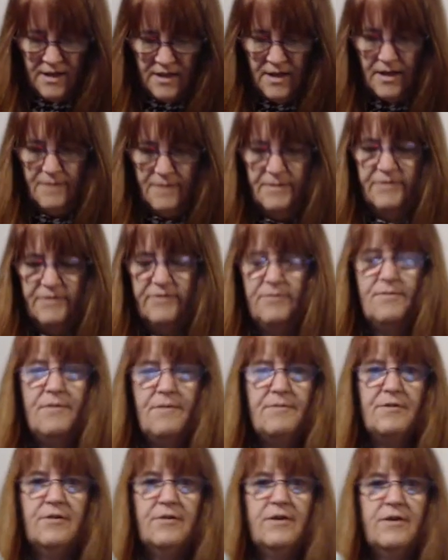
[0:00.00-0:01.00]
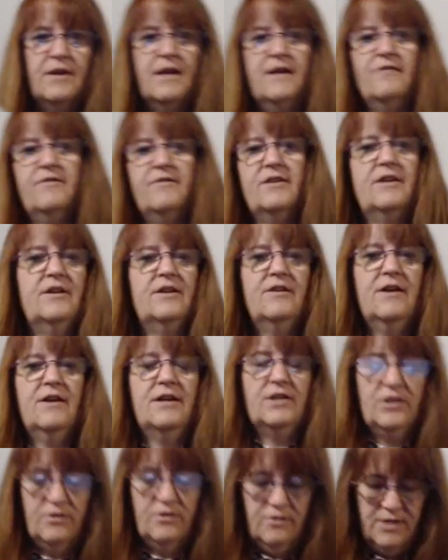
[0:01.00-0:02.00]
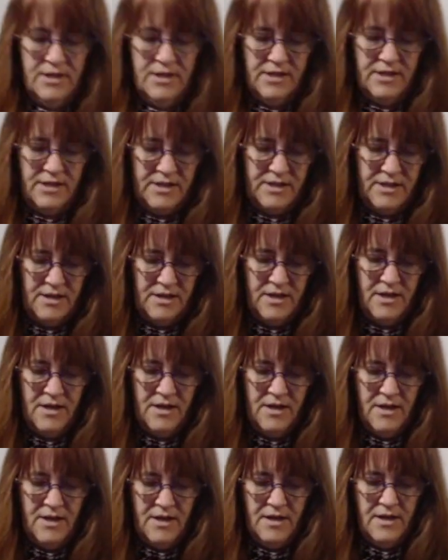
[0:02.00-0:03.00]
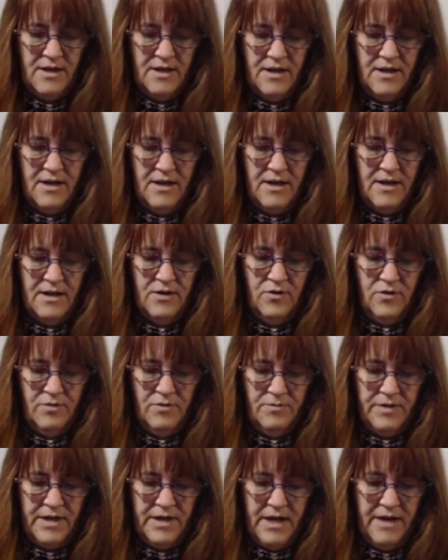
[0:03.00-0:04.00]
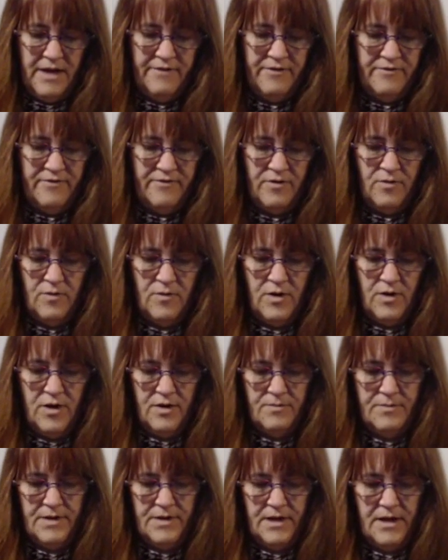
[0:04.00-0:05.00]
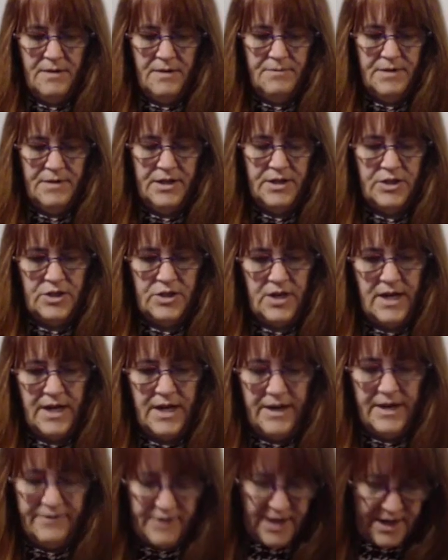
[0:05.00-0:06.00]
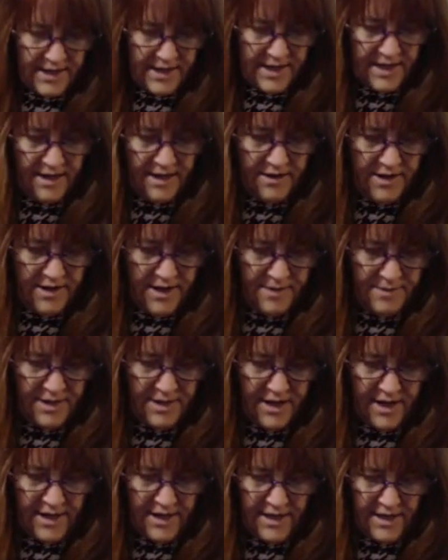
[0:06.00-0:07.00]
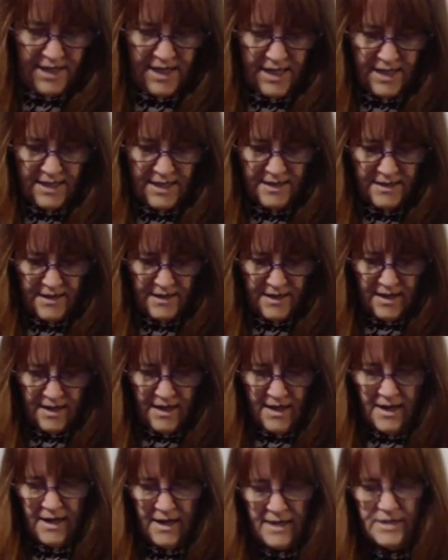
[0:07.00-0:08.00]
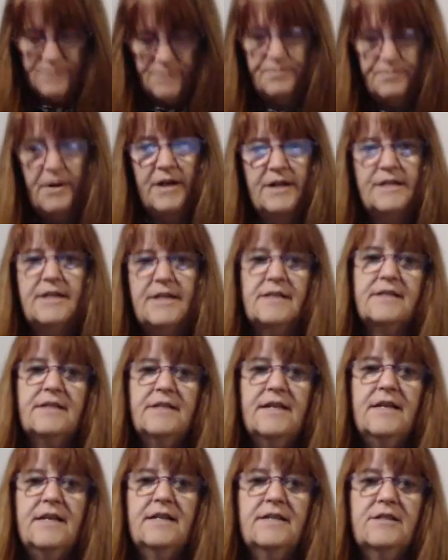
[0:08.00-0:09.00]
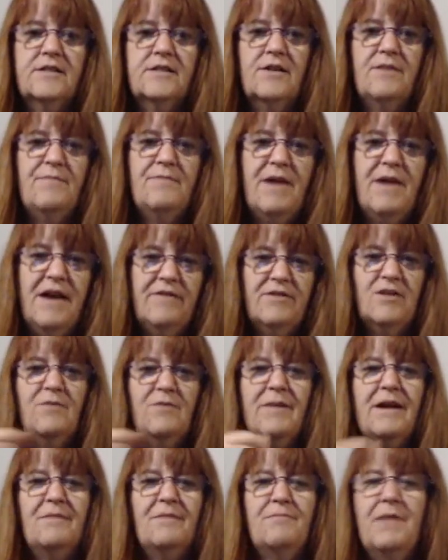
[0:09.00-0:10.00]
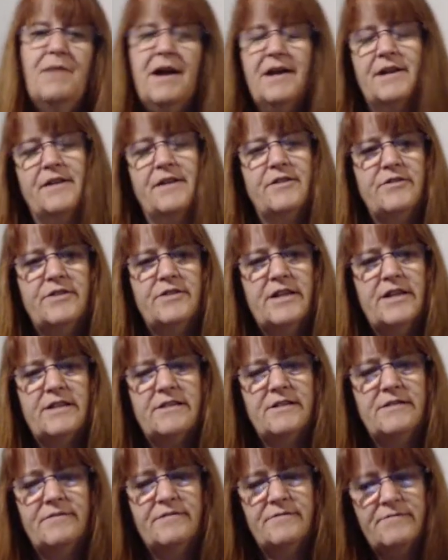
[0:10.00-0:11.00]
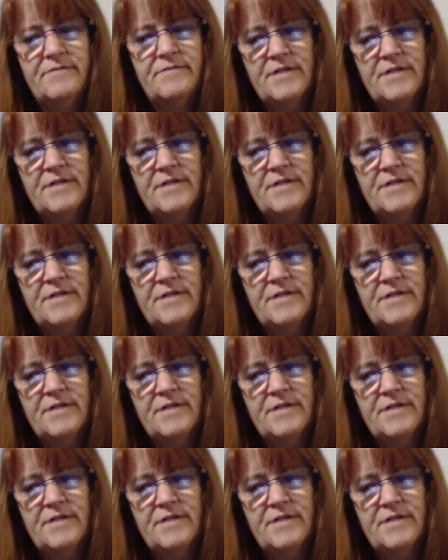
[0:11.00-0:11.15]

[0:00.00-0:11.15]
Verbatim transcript: If you remember, every year I do this and normally have it for work, but I'm going to try. I've got to count how many I need. I just bought a dozen eggs, so I may have to go back and buy another dozen,